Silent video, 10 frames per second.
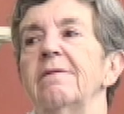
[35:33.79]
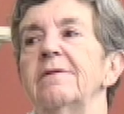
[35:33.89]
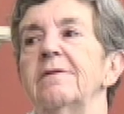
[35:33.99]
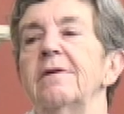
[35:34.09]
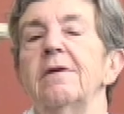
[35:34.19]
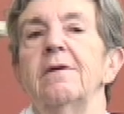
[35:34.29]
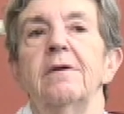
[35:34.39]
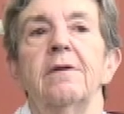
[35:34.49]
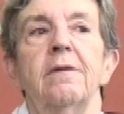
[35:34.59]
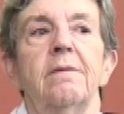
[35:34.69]
Uh,
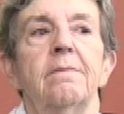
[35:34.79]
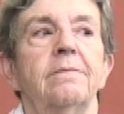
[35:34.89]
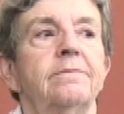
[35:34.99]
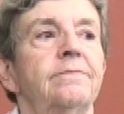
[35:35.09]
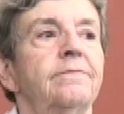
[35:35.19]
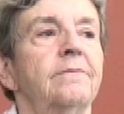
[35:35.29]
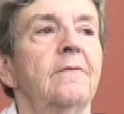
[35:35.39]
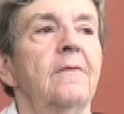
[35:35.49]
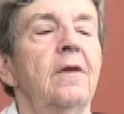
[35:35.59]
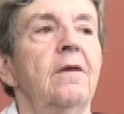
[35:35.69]
well.
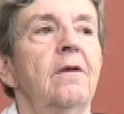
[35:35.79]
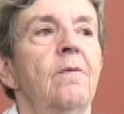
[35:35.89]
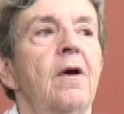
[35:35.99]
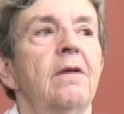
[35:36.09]
You don't want.